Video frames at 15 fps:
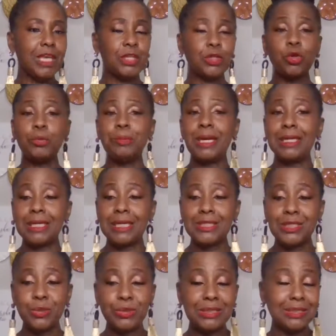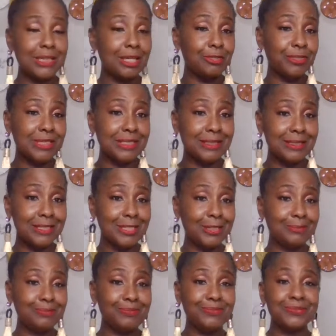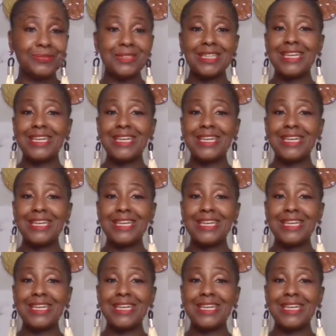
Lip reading: it could be an issue with self-esteem,